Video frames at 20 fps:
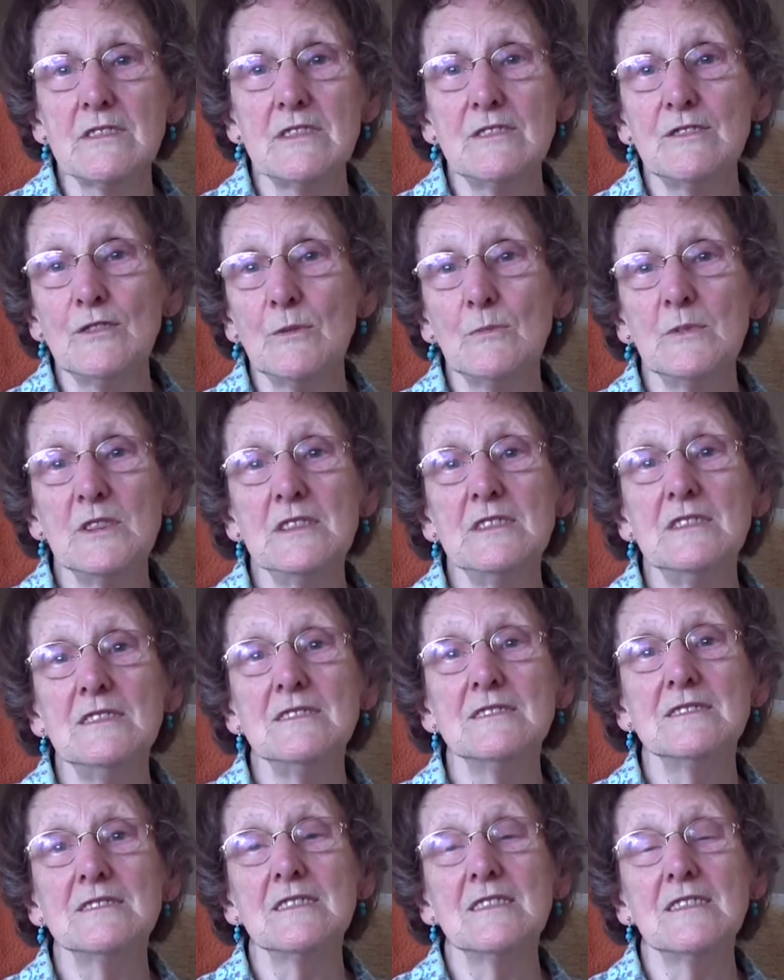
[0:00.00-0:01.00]
I think,
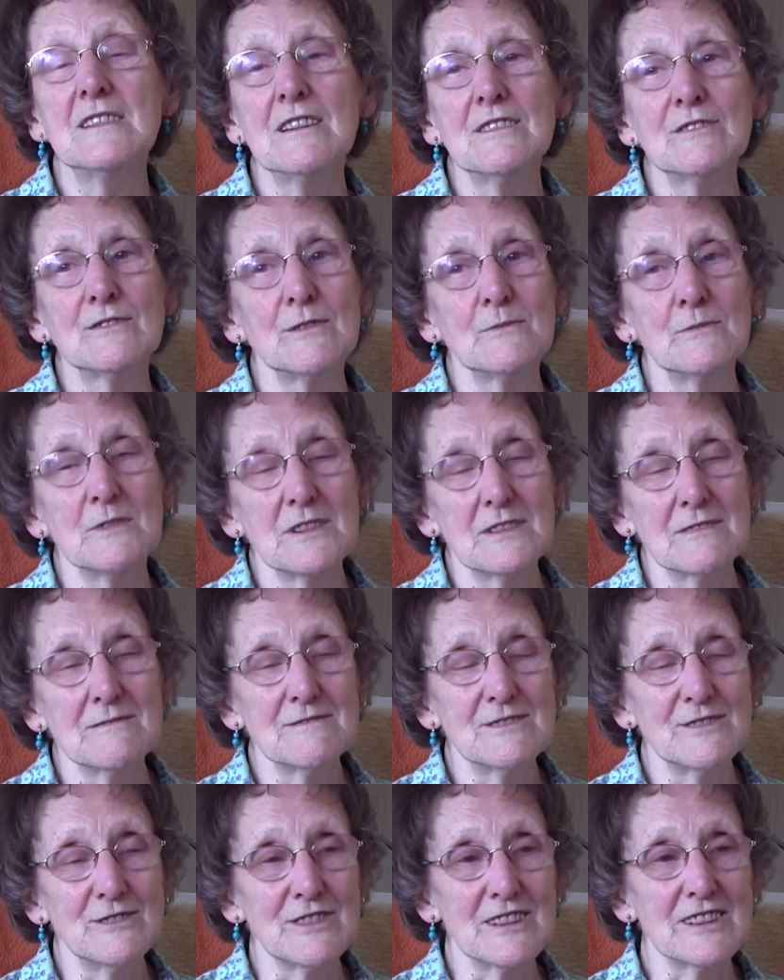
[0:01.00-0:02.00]
nominees, and I thought, well,
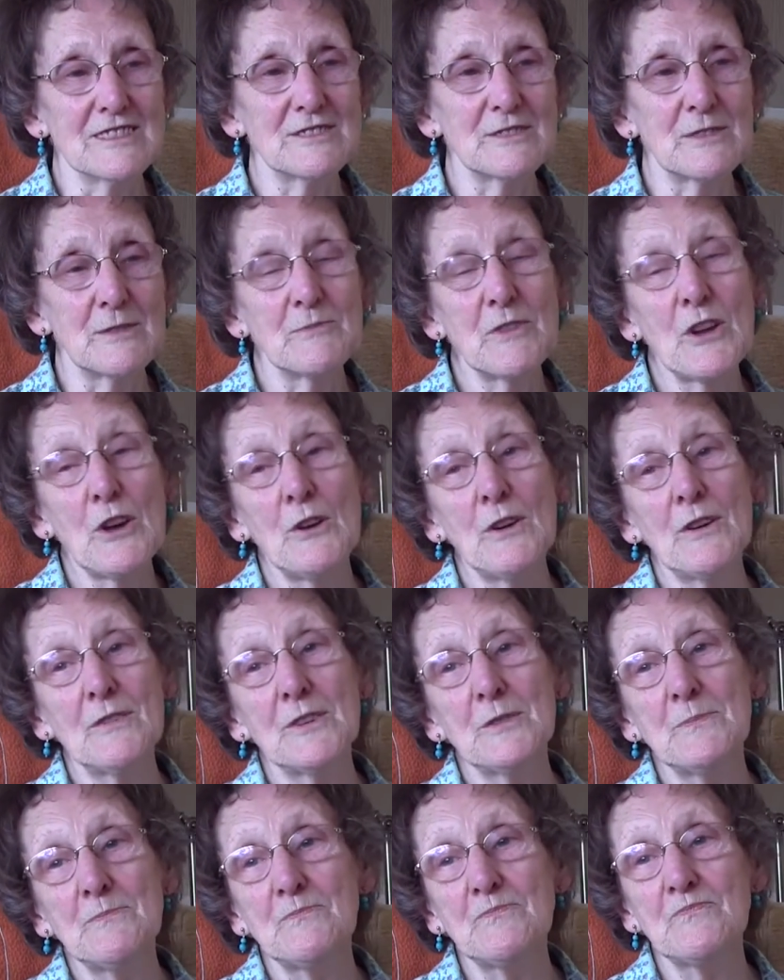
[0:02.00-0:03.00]
yeah, that's it.
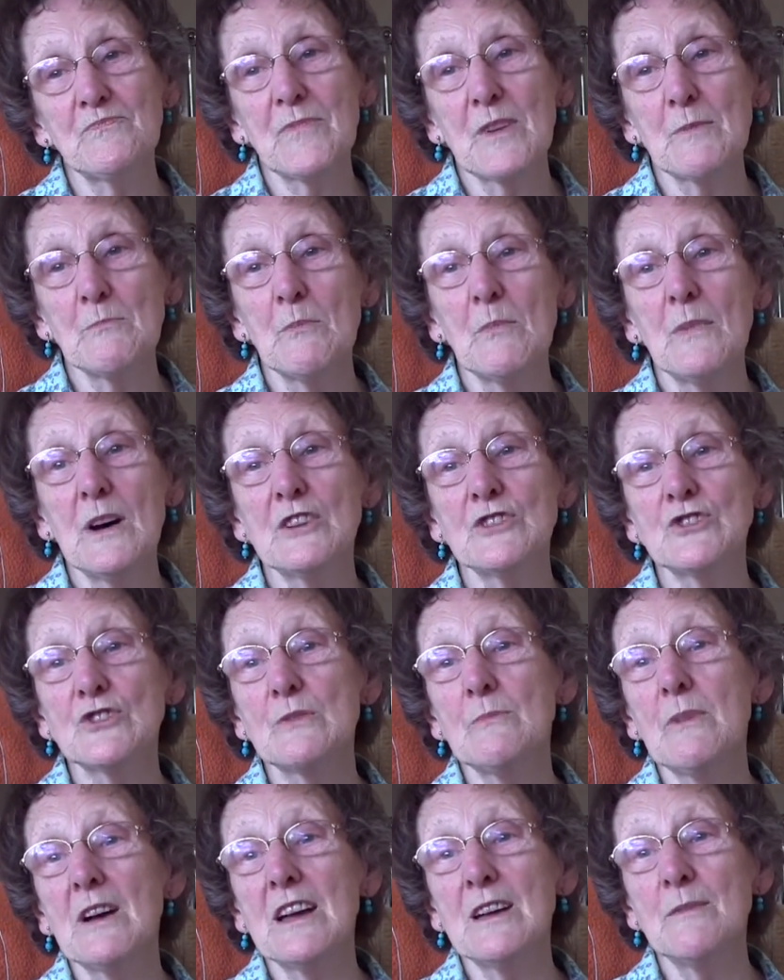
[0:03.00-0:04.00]
However, much
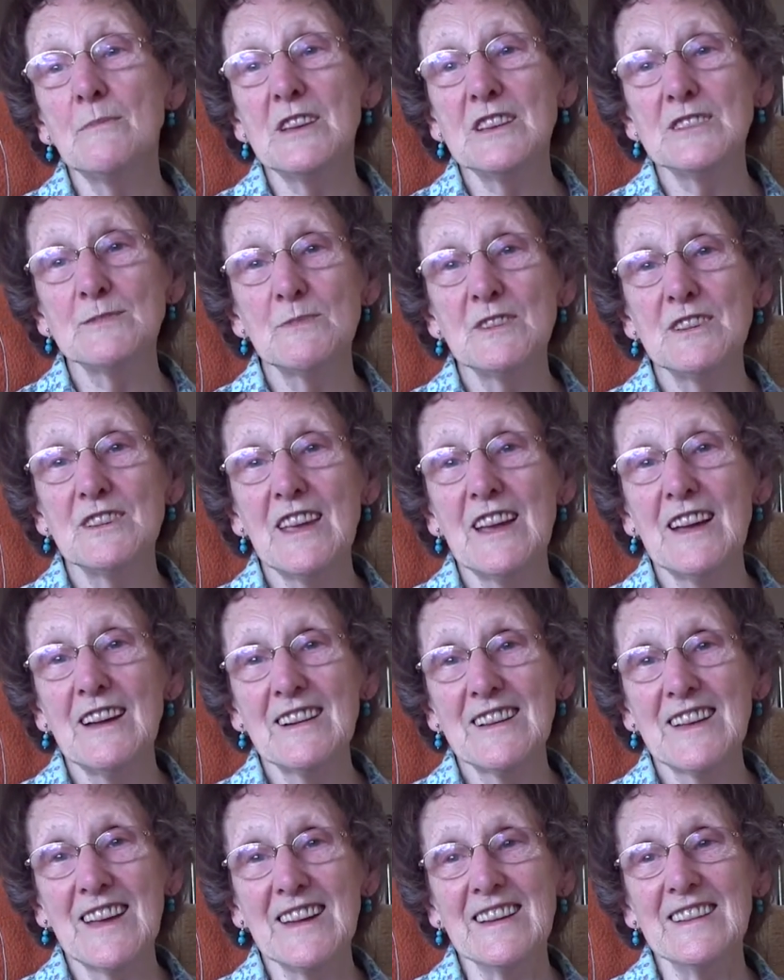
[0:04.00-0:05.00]
to my amazement,
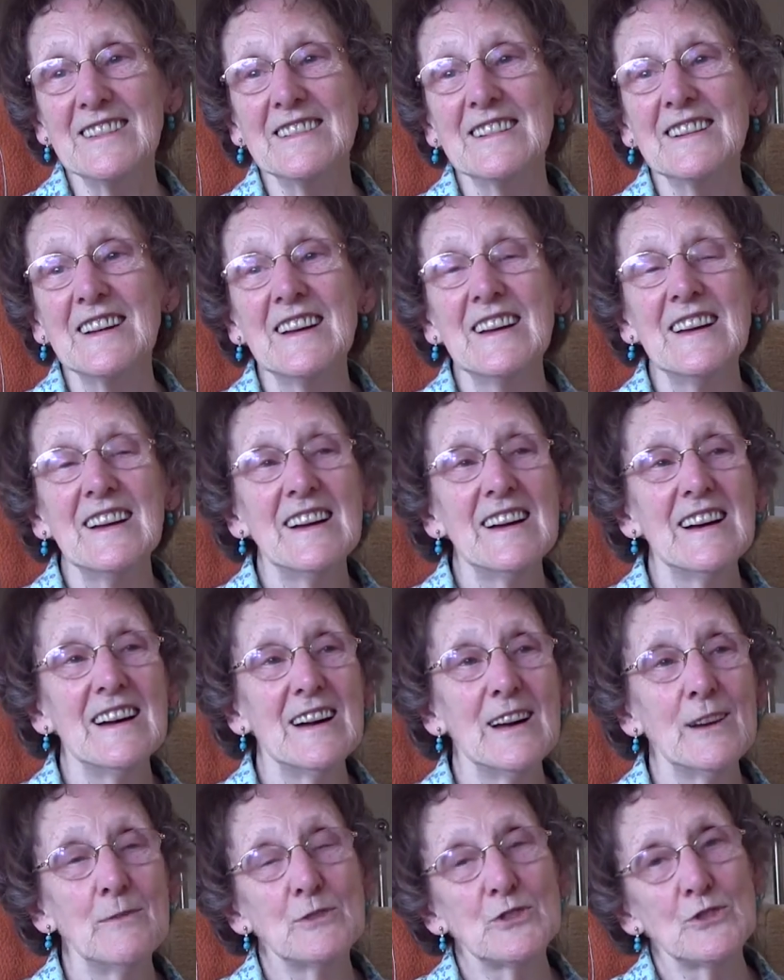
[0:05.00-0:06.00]
yet again,
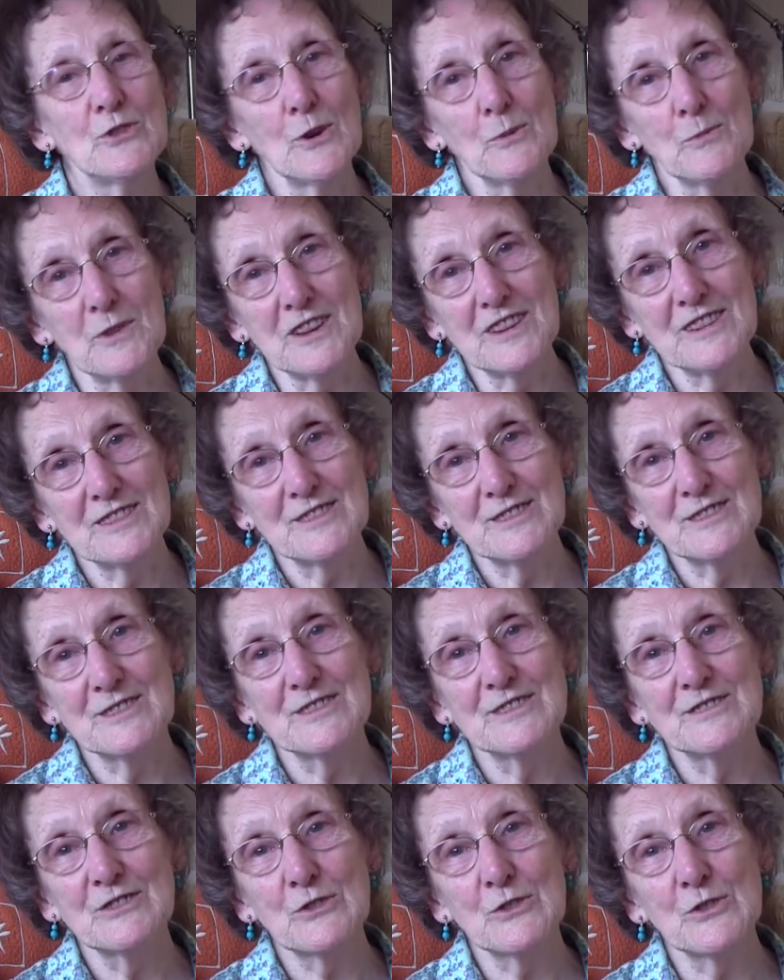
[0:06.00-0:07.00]
I was
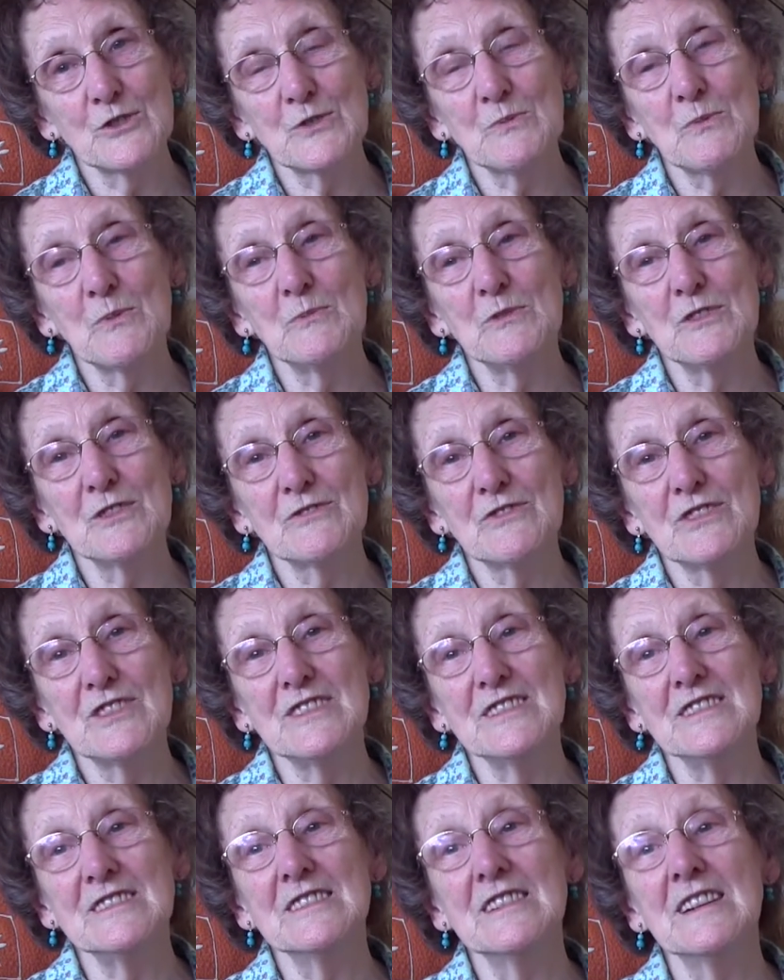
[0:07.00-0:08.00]
nominated Scotswoman of the
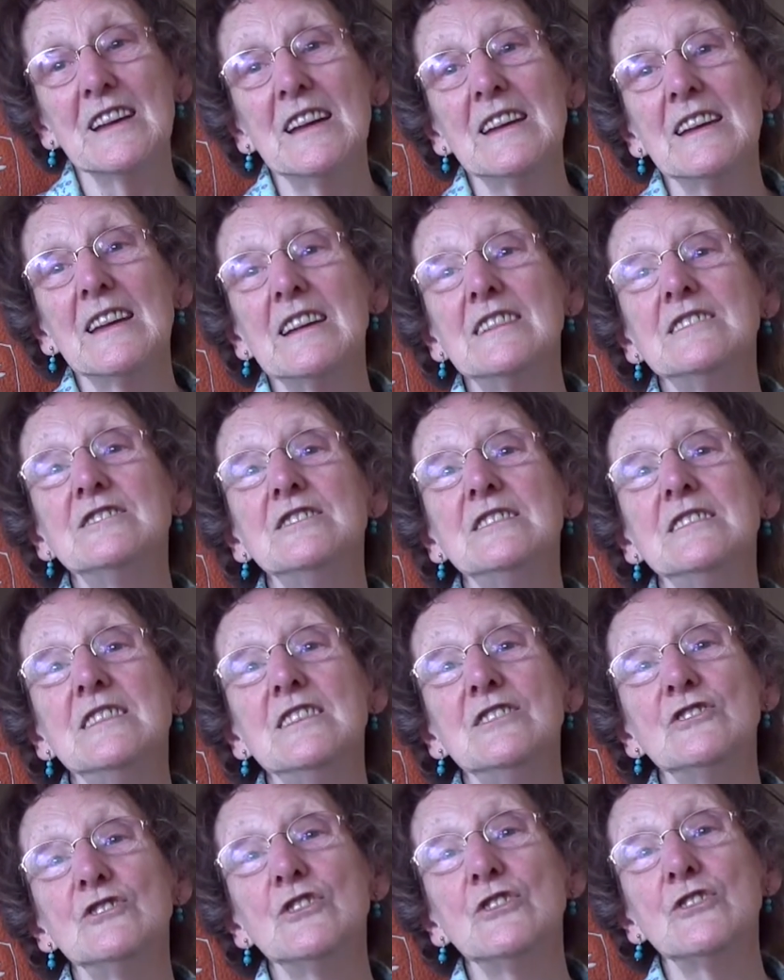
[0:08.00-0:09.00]
Year,
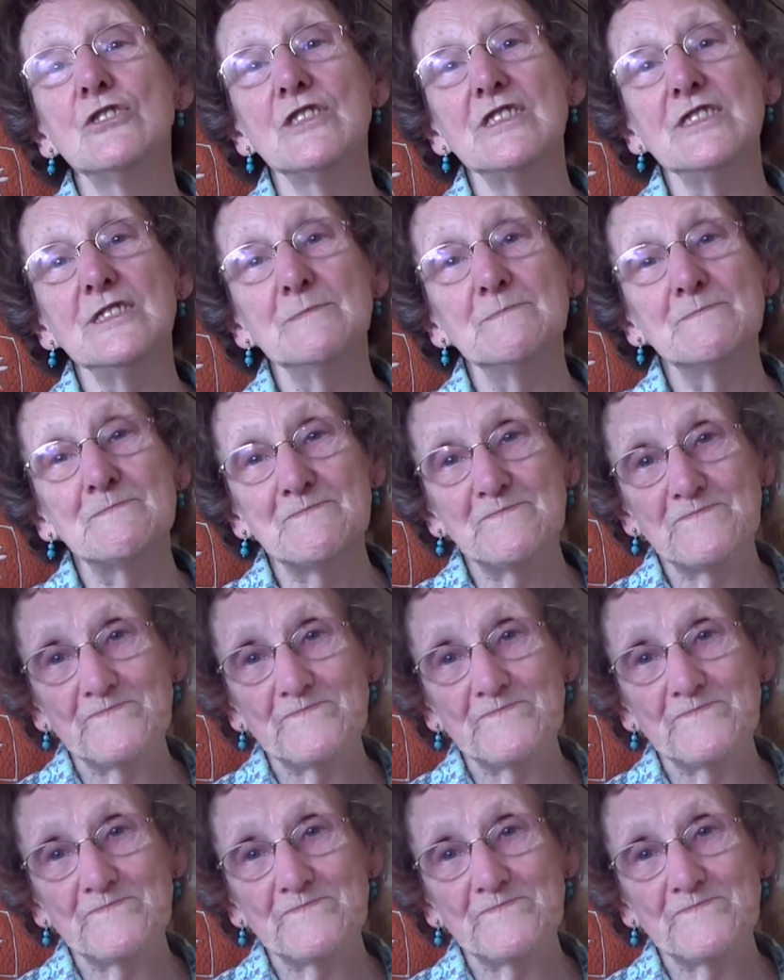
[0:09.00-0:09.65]
1983.